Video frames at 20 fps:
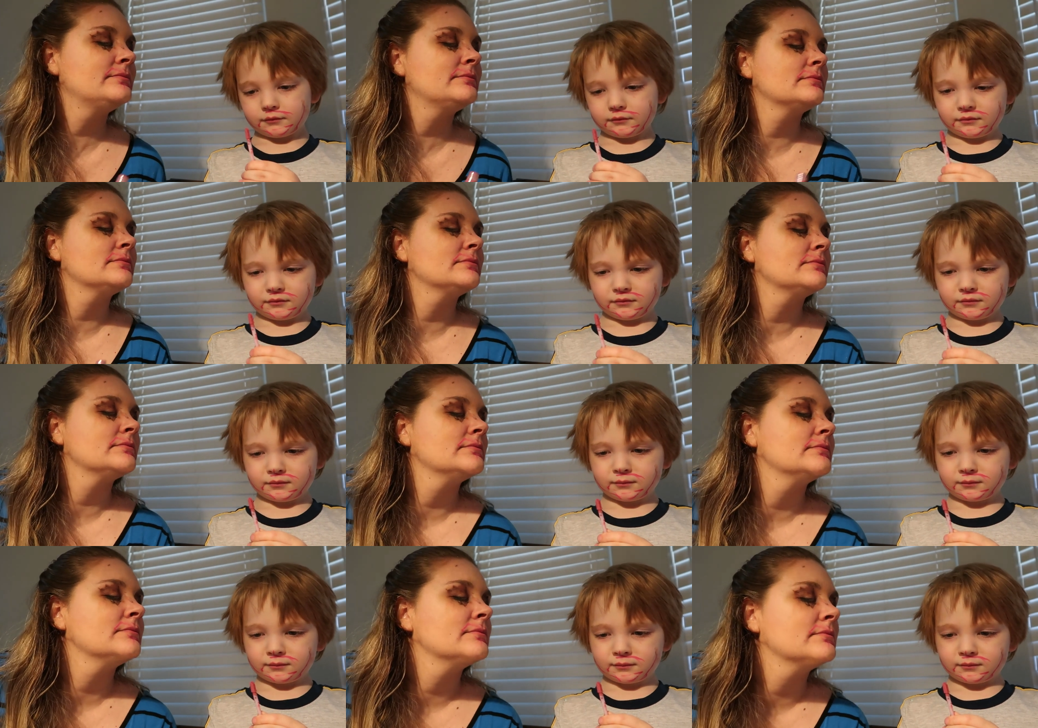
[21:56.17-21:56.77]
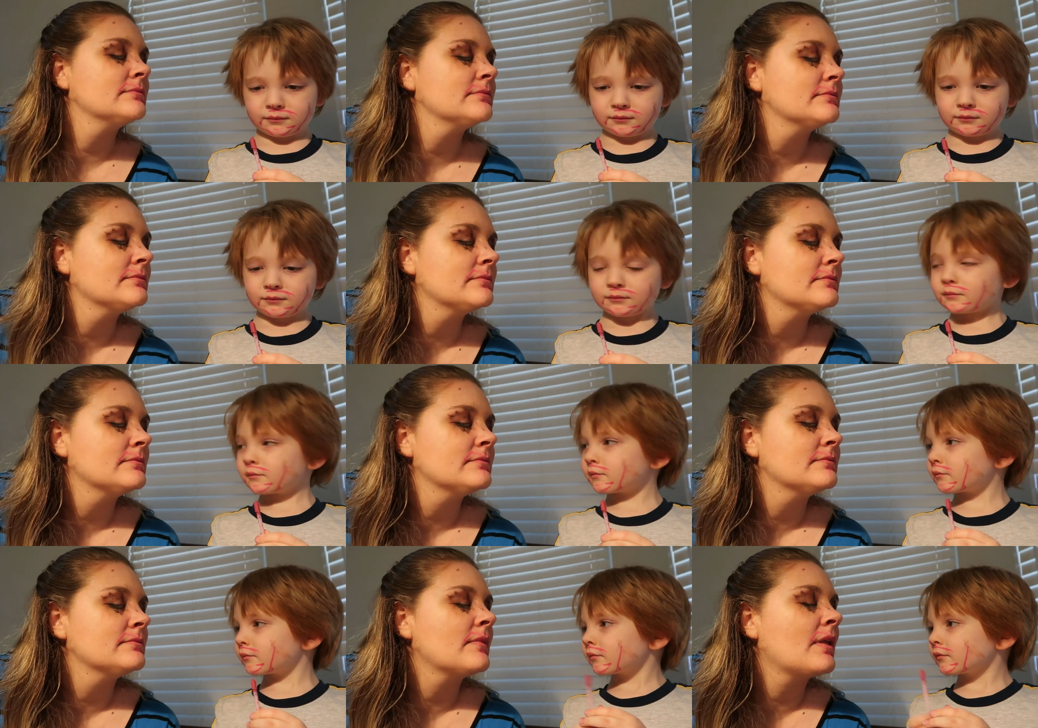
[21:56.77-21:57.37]

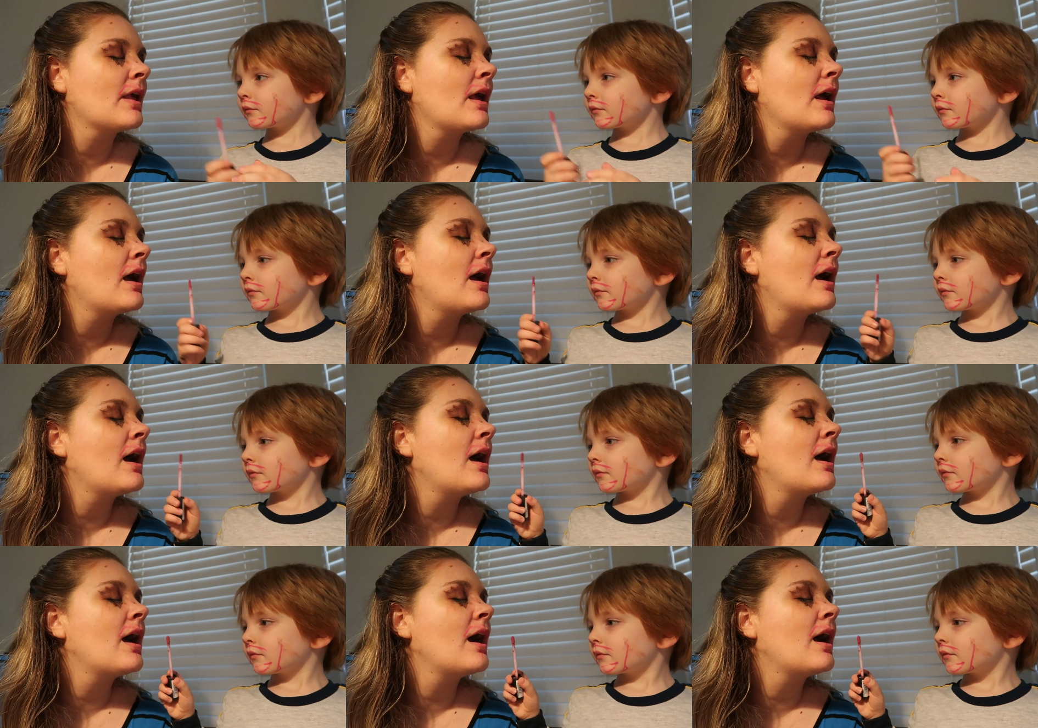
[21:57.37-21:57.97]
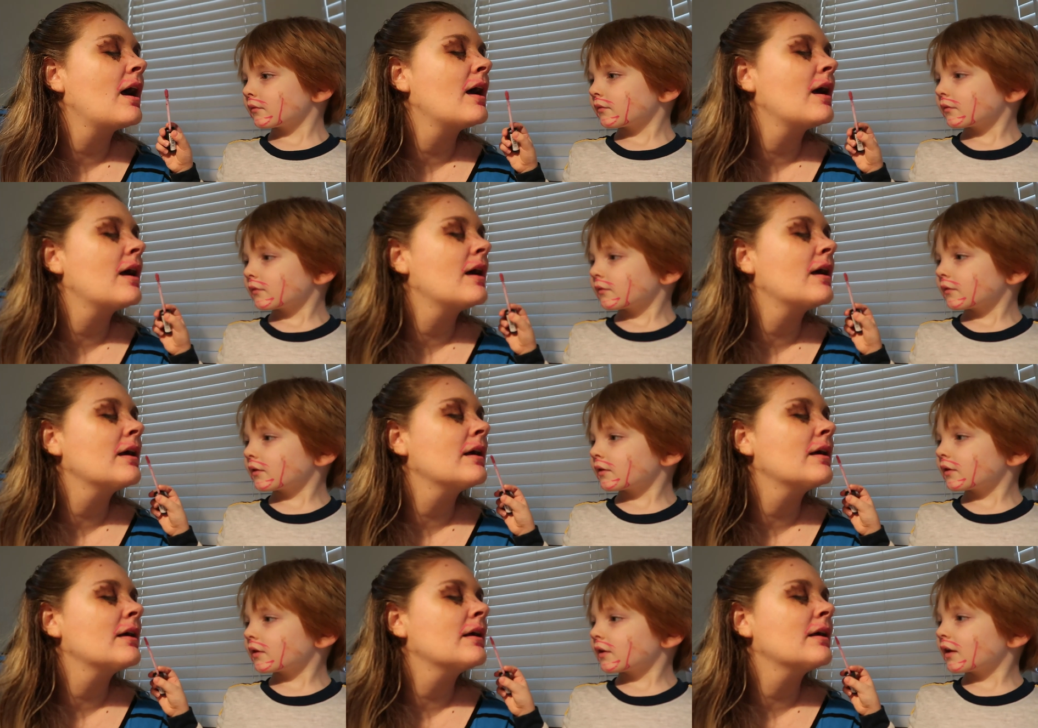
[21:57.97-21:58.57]

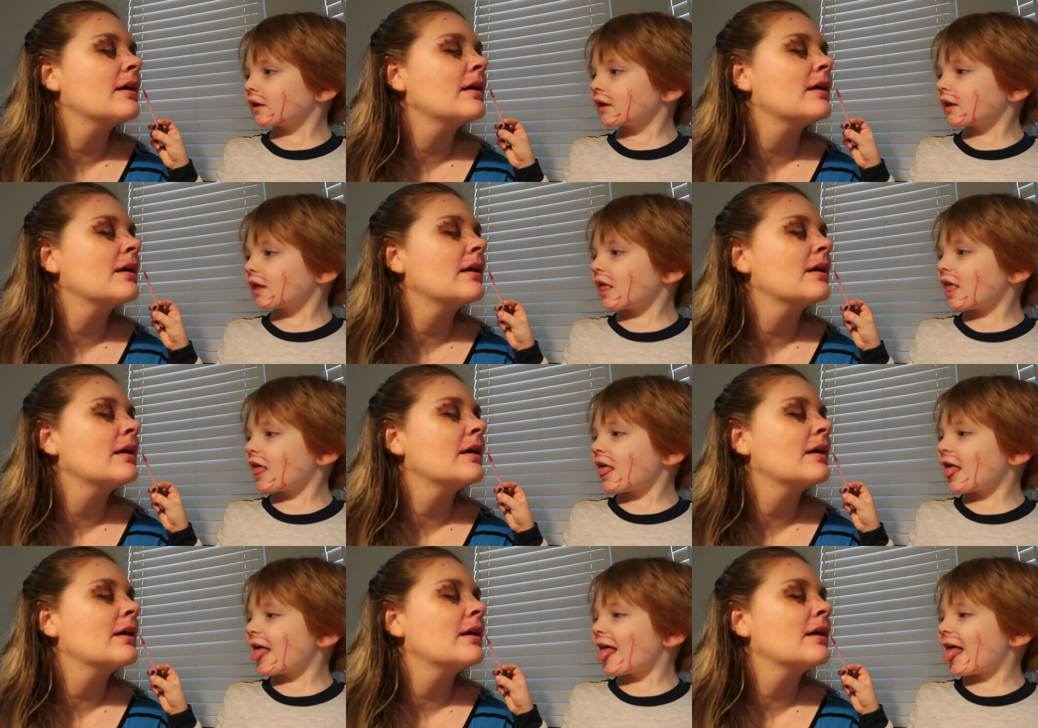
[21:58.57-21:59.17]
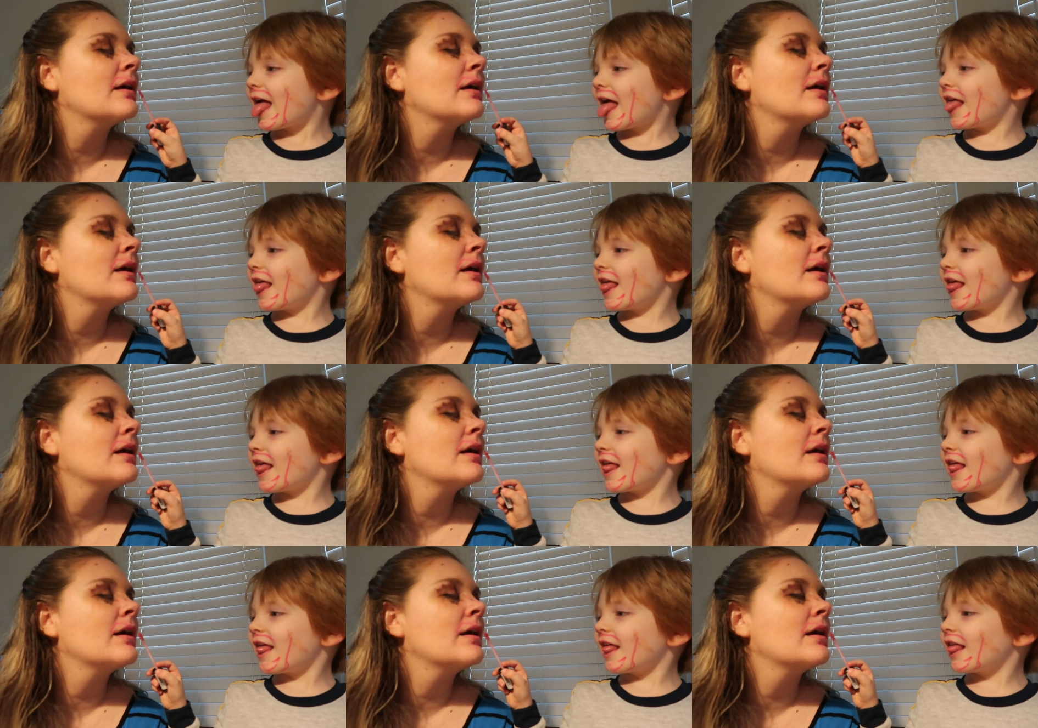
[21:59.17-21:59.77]

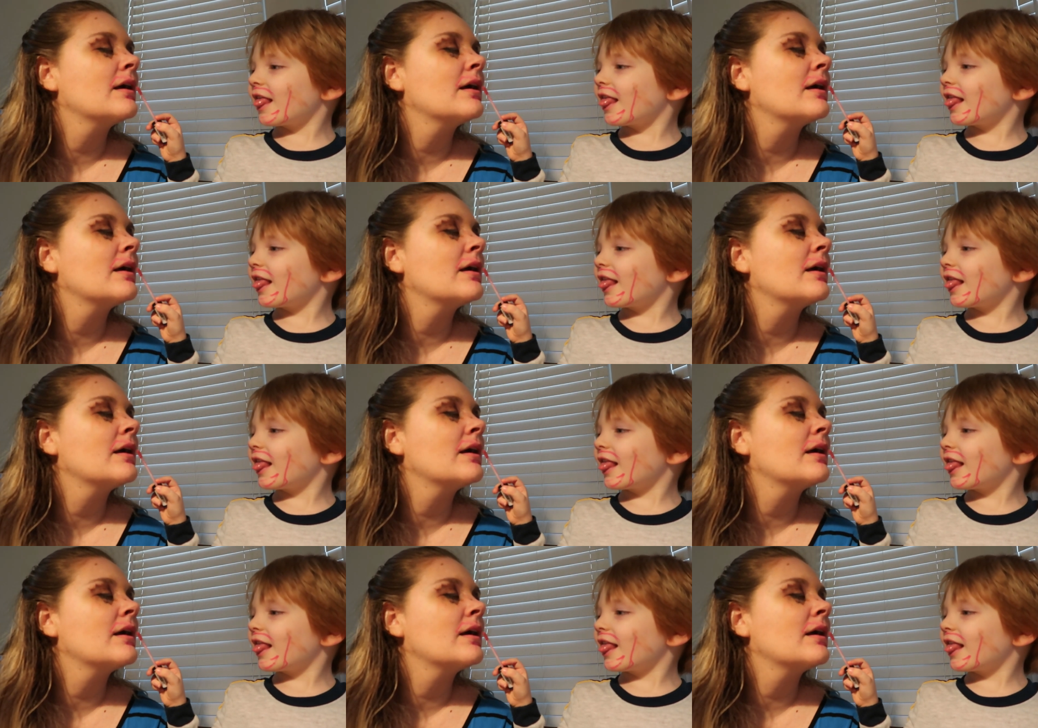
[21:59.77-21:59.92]
No one is speaking in this clip.